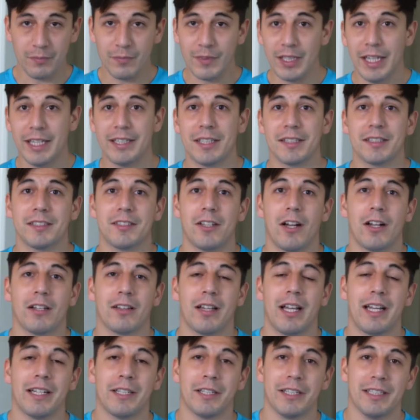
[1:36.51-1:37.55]
And the sock
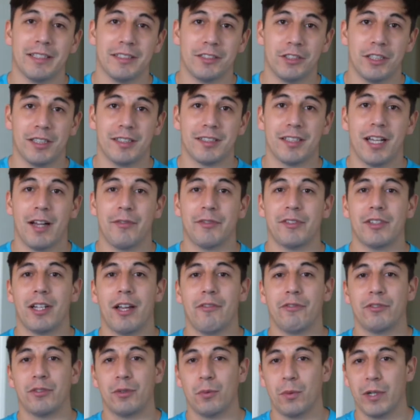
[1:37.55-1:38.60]
liner is just soft
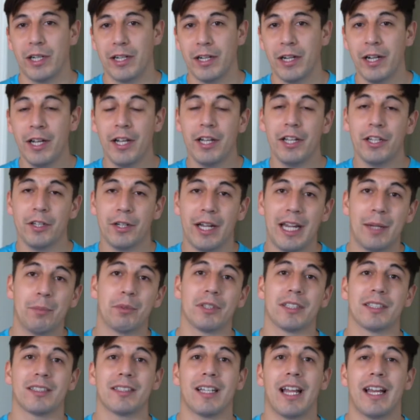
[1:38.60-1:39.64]
enough to where you're able
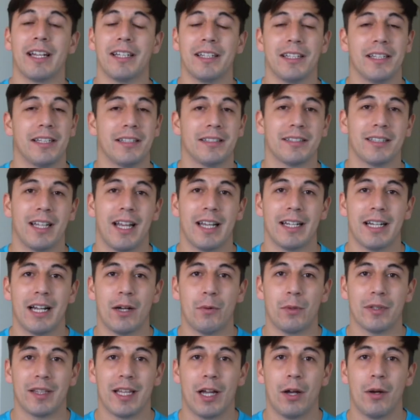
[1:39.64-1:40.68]
to slide in and slide
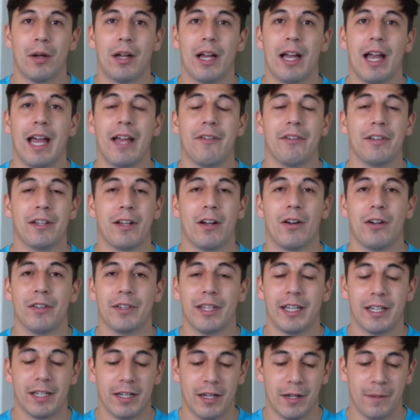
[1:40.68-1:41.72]
out without having all
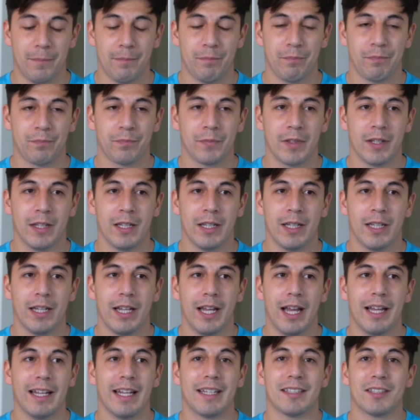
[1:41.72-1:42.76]
that,
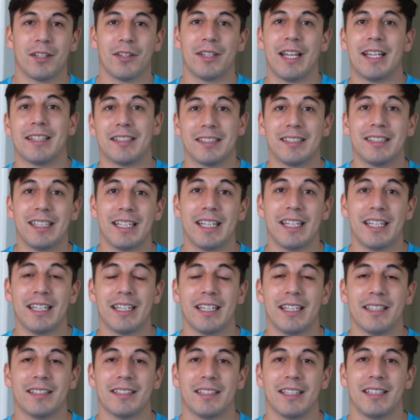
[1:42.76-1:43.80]
I guess, all that
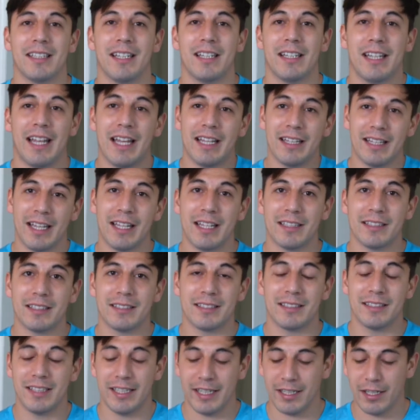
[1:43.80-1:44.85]
stickiness and that
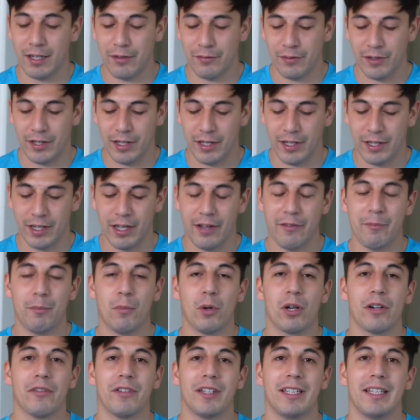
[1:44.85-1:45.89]
stick of
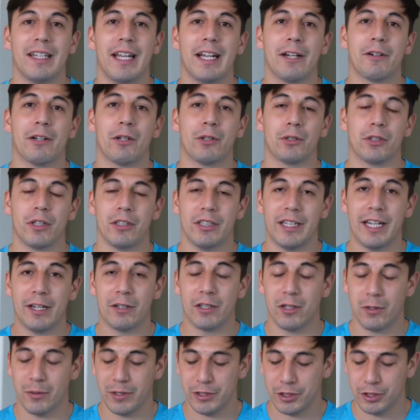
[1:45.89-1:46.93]
more of a
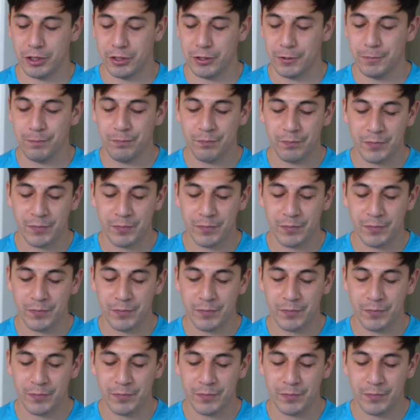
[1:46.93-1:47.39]
narrower shoe.